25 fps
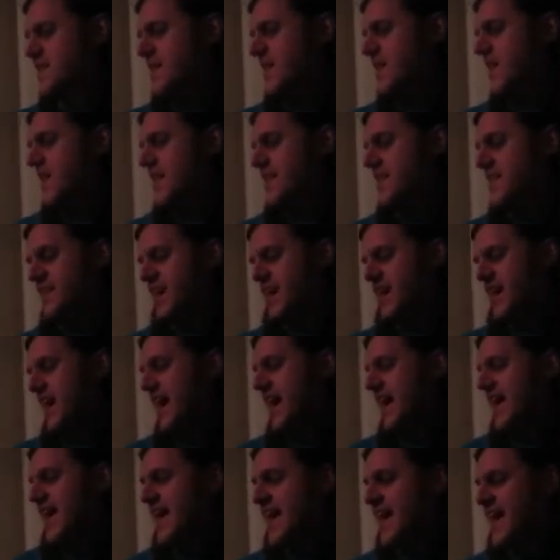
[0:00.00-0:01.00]
on a
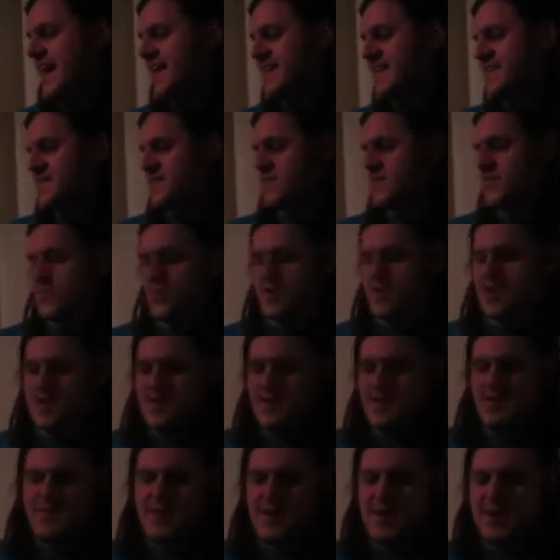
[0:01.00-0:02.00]
hi-hat, we're
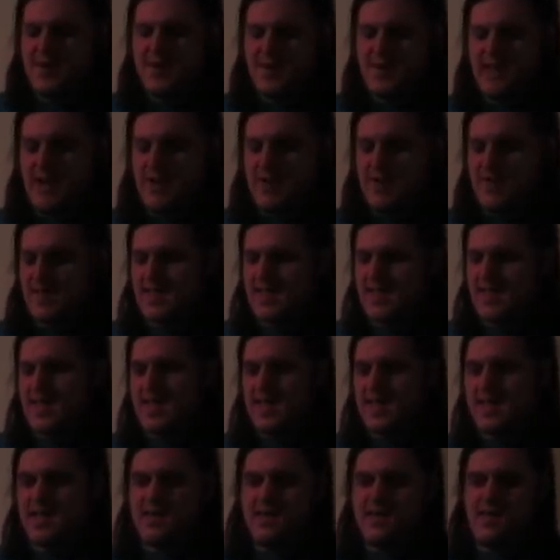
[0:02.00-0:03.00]
gonna pair that with a
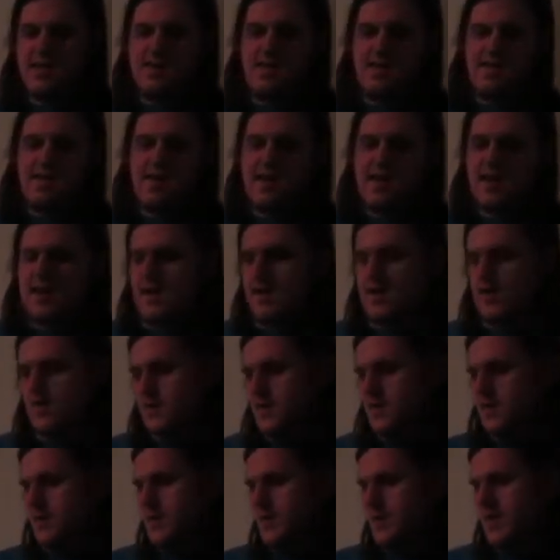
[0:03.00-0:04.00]
kick. We're
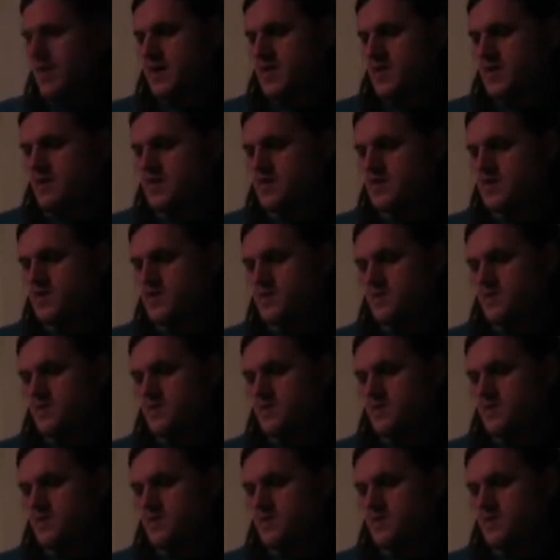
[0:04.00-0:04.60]
gonna pair the